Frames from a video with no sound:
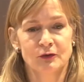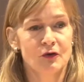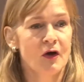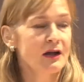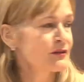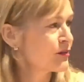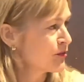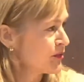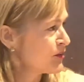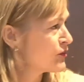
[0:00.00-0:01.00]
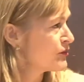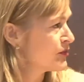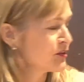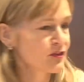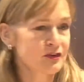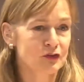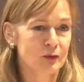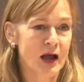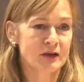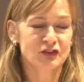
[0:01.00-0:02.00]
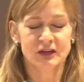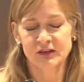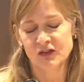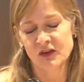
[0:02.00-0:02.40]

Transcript: or not, the face-to-face interaction.